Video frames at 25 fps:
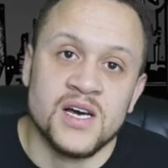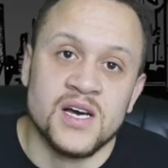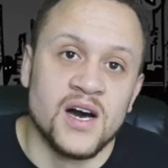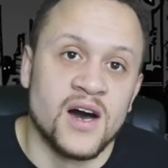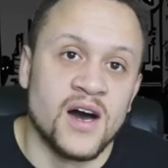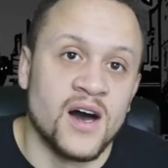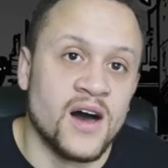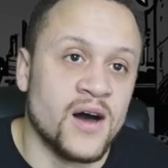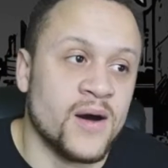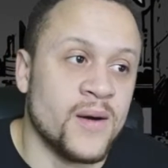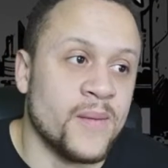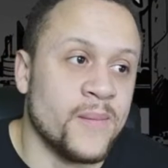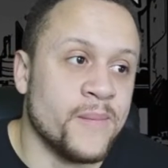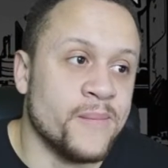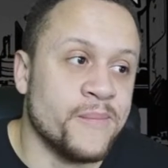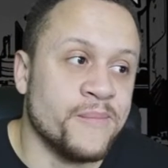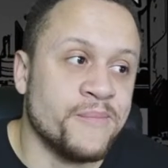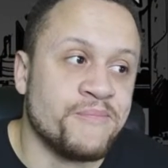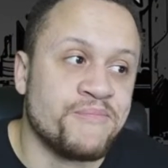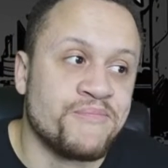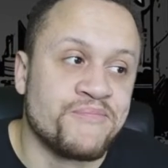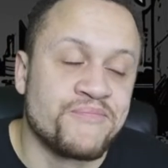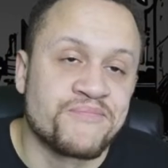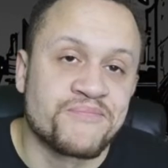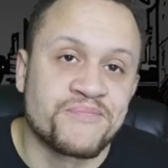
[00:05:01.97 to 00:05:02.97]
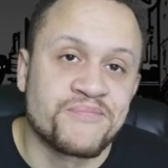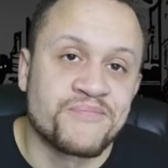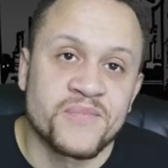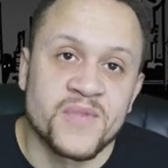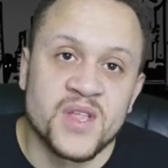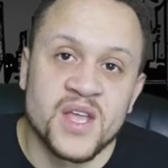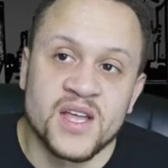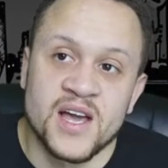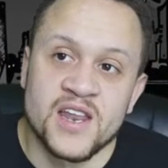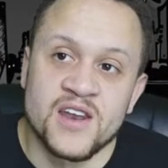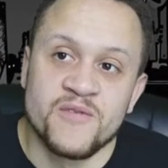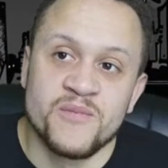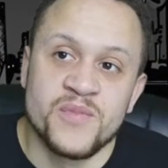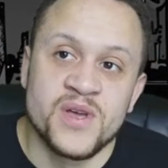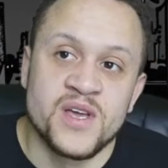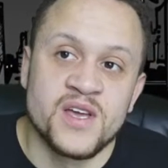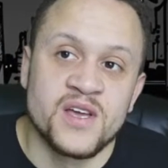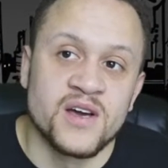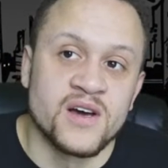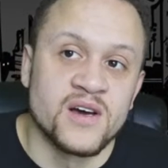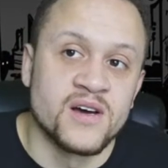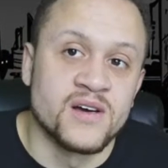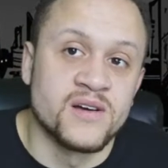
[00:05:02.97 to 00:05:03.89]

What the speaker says: kind of being